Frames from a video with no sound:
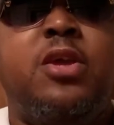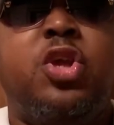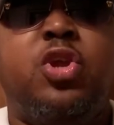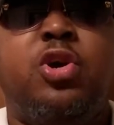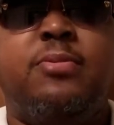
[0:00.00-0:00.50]

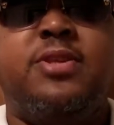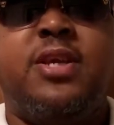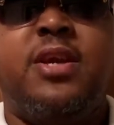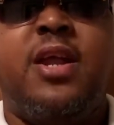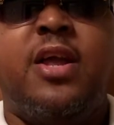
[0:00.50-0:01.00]
You know what I'm
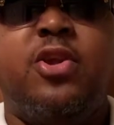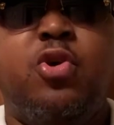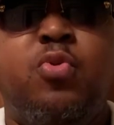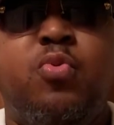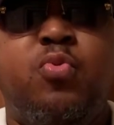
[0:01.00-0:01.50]
saying? I
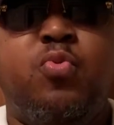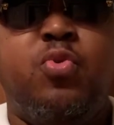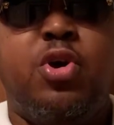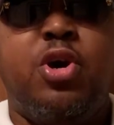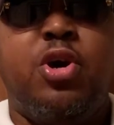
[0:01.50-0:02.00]
know
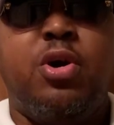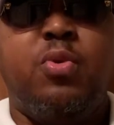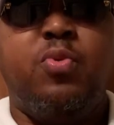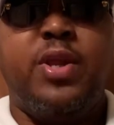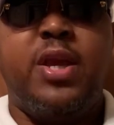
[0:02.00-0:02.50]

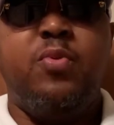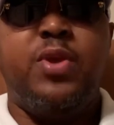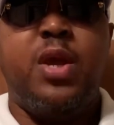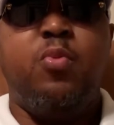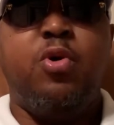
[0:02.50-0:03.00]
when they
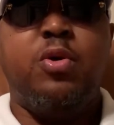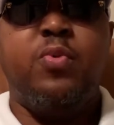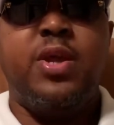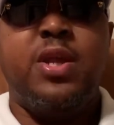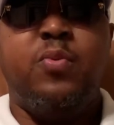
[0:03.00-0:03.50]
want to
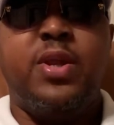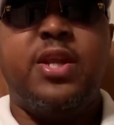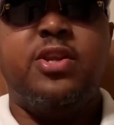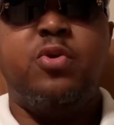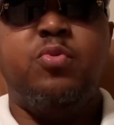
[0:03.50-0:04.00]
win and when they
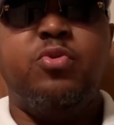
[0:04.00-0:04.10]
don't.